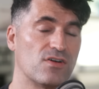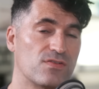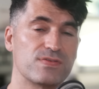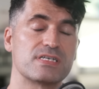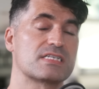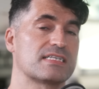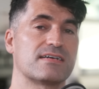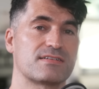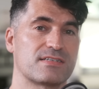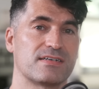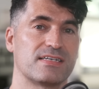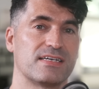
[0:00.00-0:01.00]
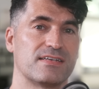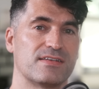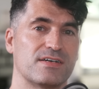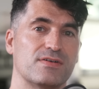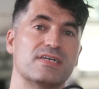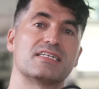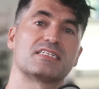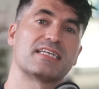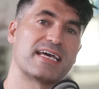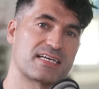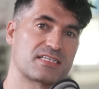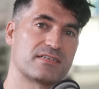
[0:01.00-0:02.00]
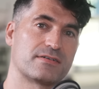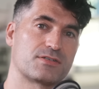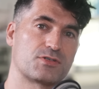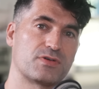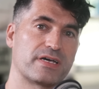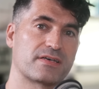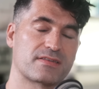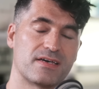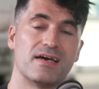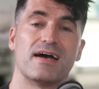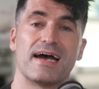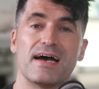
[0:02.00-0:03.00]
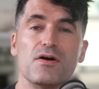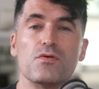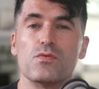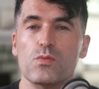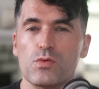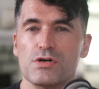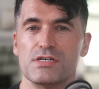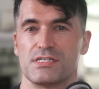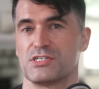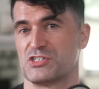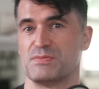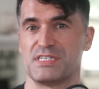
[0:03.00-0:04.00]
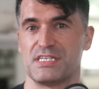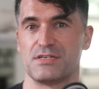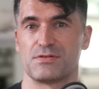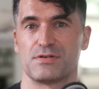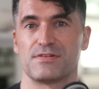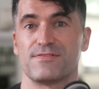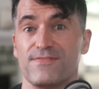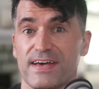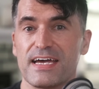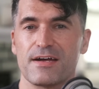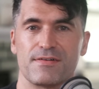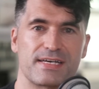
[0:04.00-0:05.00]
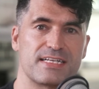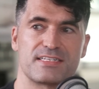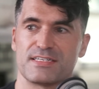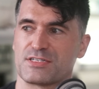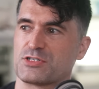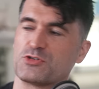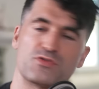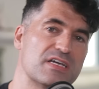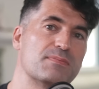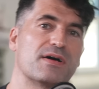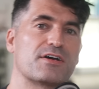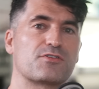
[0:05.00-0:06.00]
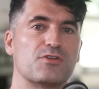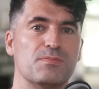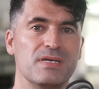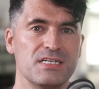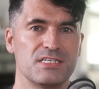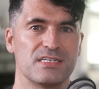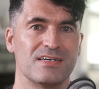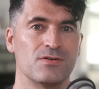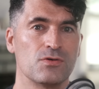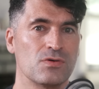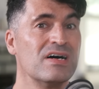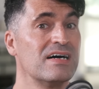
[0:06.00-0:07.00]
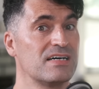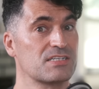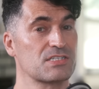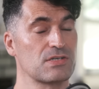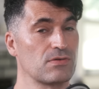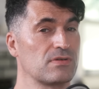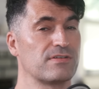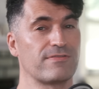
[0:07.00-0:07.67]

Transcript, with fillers: obvious downside here though is textile strength. How would such a material fare against a stray micrometeor or a solar